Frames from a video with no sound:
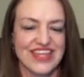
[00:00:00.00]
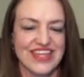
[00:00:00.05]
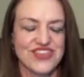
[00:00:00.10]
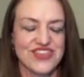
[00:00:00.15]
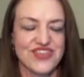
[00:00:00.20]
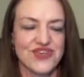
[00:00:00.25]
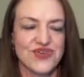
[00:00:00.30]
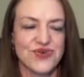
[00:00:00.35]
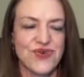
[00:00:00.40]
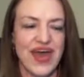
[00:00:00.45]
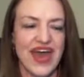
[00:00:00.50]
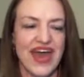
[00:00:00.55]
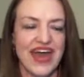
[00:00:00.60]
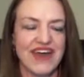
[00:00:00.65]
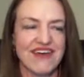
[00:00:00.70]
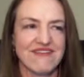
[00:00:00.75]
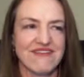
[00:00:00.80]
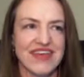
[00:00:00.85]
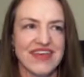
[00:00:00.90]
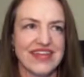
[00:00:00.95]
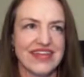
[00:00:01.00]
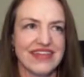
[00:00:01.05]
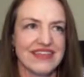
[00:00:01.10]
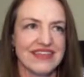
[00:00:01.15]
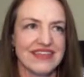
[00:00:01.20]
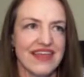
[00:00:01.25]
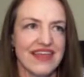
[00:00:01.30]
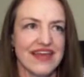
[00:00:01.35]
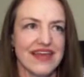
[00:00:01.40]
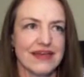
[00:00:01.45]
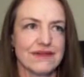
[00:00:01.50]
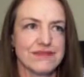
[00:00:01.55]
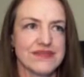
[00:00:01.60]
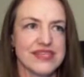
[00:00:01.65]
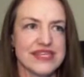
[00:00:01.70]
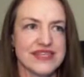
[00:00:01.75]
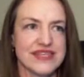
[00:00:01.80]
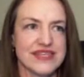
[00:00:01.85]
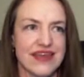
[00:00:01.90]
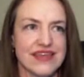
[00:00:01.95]
Do you have any
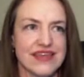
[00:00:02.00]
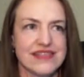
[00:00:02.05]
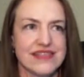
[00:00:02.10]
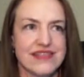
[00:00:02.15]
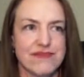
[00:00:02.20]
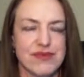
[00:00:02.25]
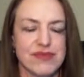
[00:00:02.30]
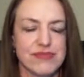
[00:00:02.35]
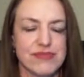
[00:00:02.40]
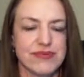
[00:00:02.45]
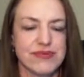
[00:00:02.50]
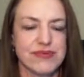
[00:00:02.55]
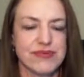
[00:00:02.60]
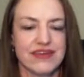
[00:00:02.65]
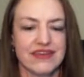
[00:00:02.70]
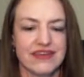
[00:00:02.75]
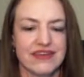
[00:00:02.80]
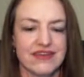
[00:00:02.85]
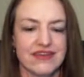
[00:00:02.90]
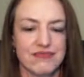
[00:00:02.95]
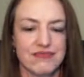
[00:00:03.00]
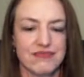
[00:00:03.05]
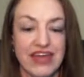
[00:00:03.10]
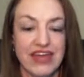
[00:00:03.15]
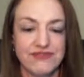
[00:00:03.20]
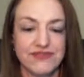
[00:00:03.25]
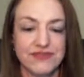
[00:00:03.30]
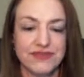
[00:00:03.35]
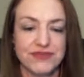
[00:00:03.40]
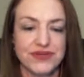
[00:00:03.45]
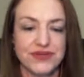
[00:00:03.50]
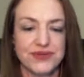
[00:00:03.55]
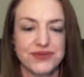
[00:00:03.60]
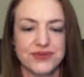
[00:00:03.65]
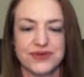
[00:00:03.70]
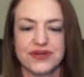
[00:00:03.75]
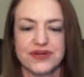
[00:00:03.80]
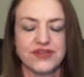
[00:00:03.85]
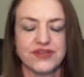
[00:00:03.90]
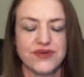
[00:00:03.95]
designs that people can buy from you,
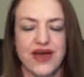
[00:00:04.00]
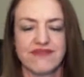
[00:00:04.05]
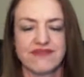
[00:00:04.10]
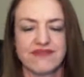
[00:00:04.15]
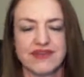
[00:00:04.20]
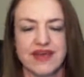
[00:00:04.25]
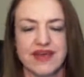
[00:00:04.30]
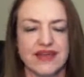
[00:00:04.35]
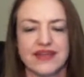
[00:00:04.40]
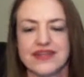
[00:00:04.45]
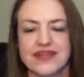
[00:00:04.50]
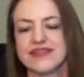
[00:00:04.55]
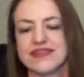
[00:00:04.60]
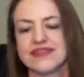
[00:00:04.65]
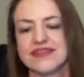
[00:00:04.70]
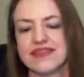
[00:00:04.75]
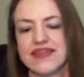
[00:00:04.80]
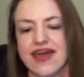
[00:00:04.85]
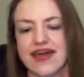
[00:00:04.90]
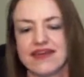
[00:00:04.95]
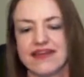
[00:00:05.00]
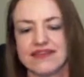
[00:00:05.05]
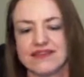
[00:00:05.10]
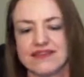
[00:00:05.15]
or you haven't gotten into that?